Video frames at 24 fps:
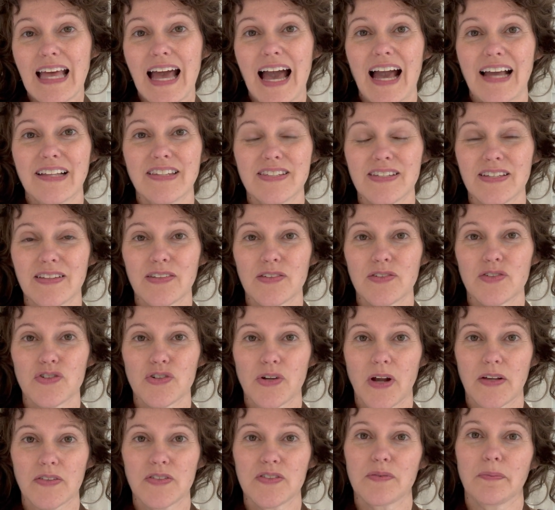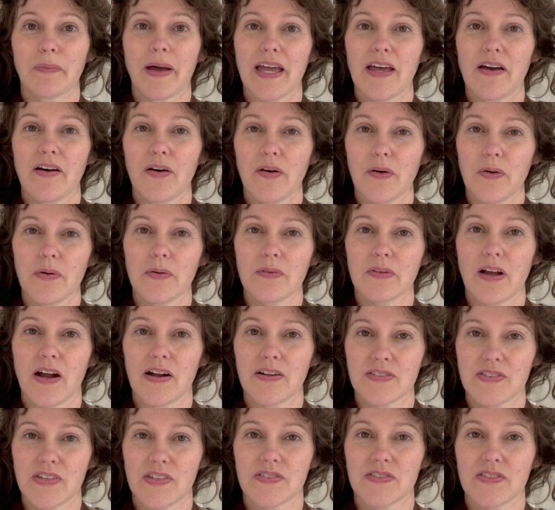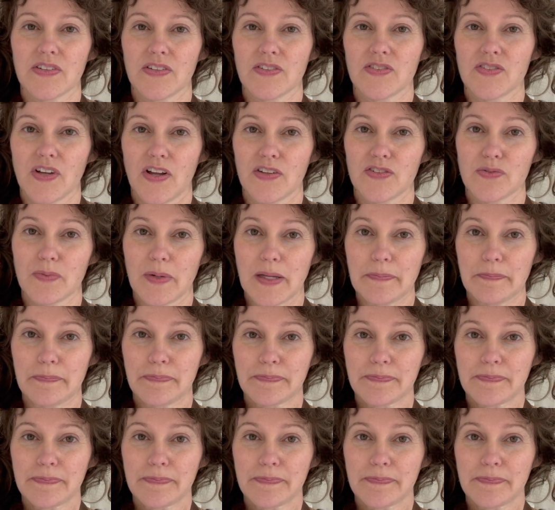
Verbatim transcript: I didn't trust my own artistic judgment.